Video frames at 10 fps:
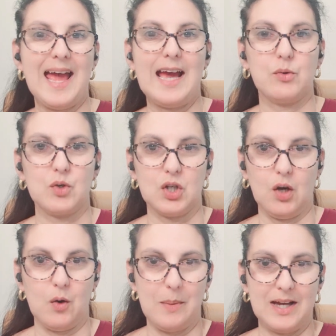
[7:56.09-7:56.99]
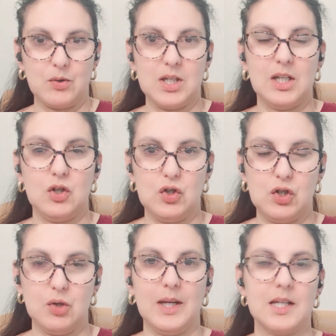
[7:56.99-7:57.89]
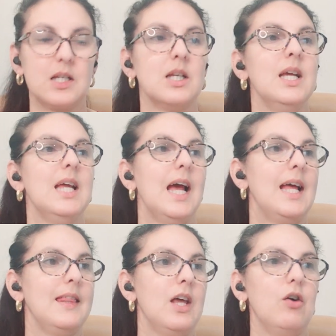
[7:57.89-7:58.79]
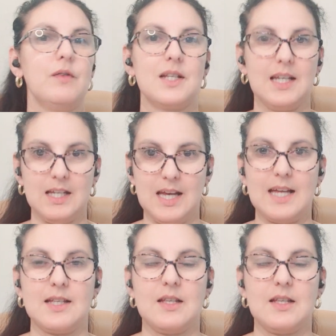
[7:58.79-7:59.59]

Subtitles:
how to go about it and do it. And obviously, yes,